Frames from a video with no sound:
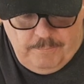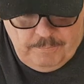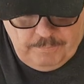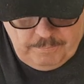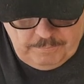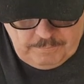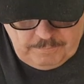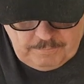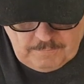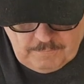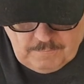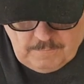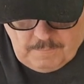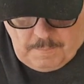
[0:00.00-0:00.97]

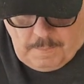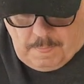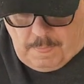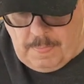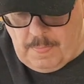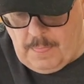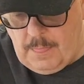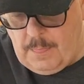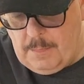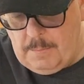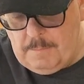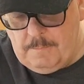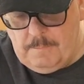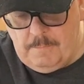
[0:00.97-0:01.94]

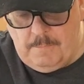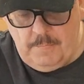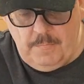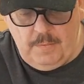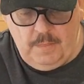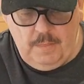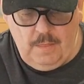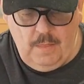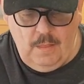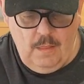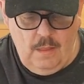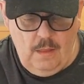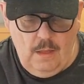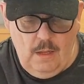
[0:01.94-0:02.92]

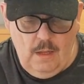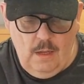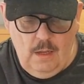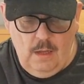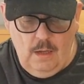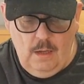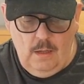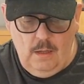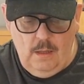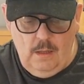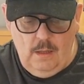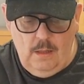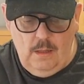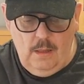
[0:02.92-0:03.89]

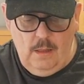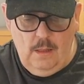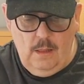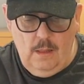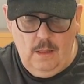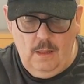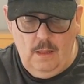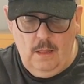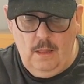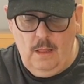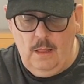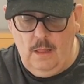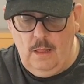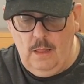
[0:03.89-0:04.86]

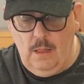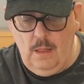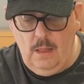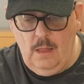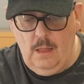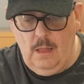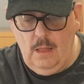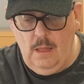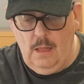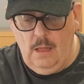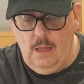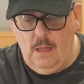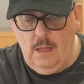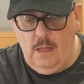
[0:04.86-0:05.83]

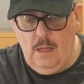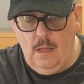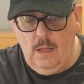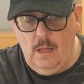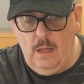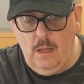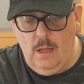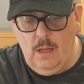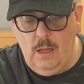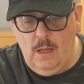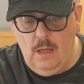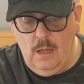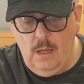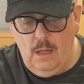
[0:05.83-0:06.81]

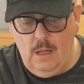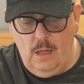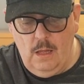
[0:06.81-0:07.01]
[no speech]